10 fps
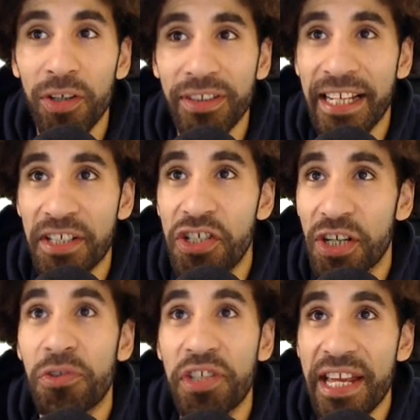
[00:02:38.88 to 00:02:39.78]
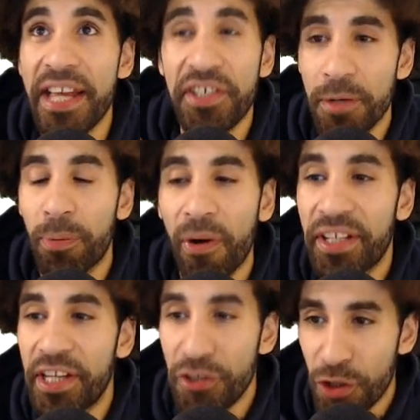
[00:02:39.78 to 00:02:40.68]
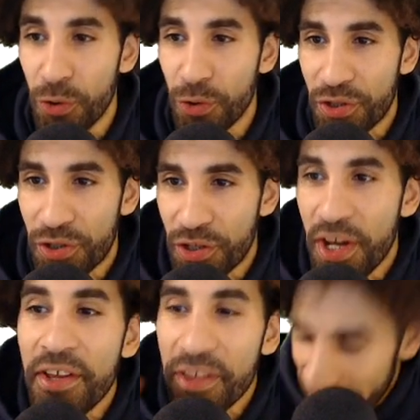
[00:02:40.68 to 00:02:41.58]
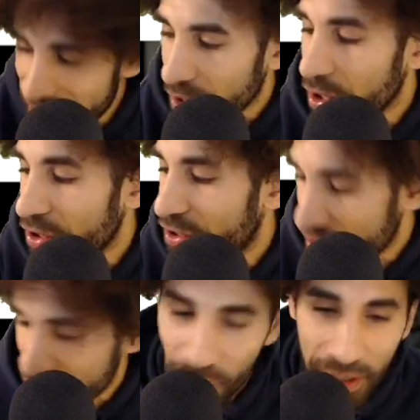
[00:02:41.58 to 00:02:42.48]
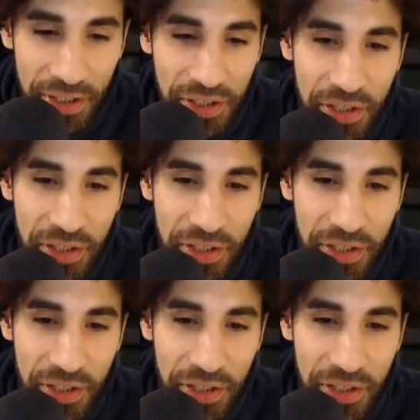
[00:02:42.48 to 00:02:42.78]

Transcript: at Chelsea is the breaking news that your heart desires.